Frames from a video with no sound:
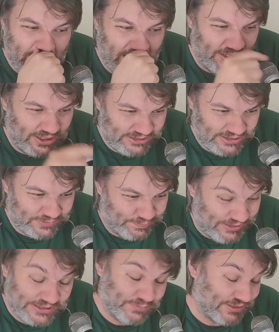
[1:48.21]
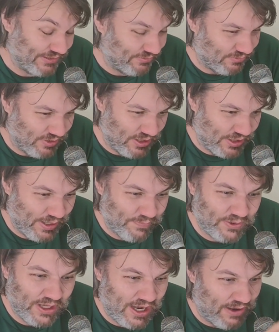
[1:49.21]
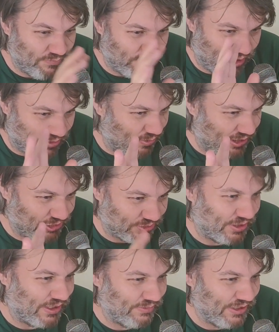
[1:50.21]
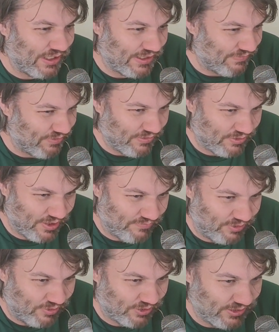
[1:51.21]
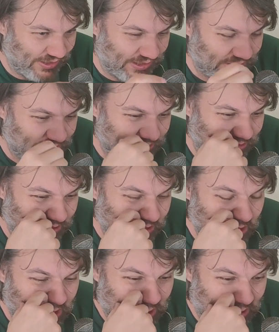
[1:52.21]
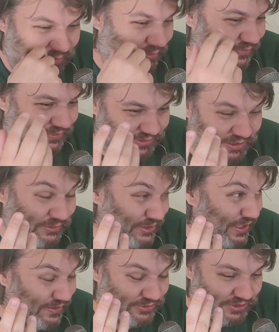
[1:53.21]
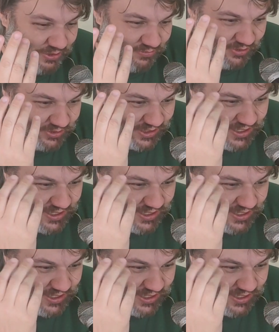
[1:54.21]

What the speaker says: Unless there's a piece missing. Okay, but I'm not quite sure. I mean, I'd have to go have a look. And so, which I'd love to go have a look.